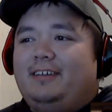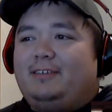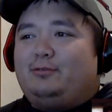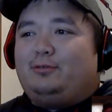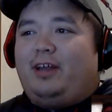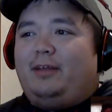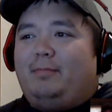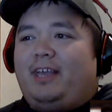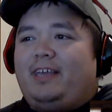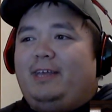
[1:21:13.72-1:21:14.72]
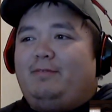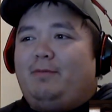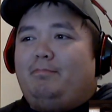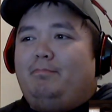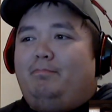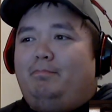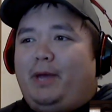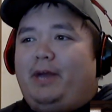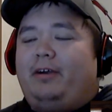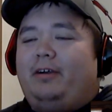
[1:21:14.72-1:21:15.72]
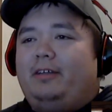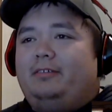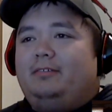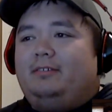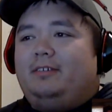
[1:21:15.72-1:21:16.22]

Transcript: try to make it even better. And,